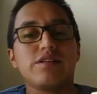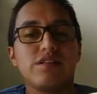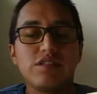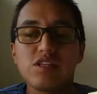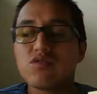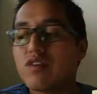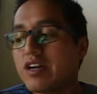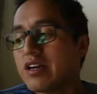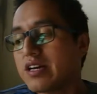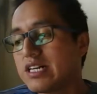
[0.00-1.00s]
this is
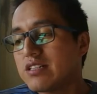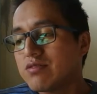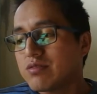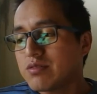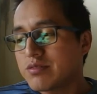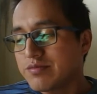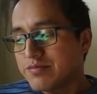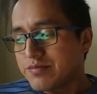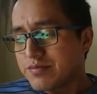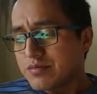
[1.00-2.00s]
very helpful
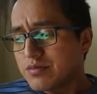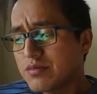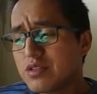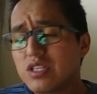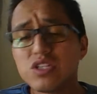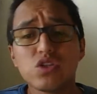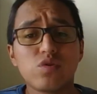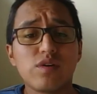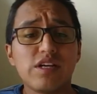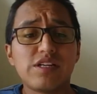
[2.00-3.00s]

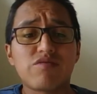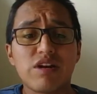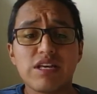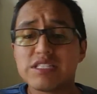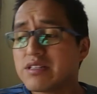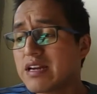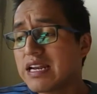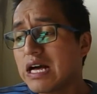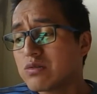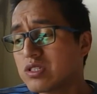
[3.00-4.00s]
to learn relative
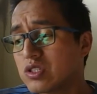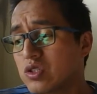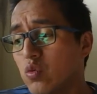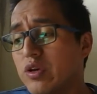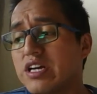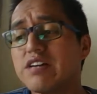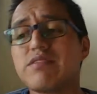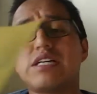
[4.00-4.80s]
clauses. We have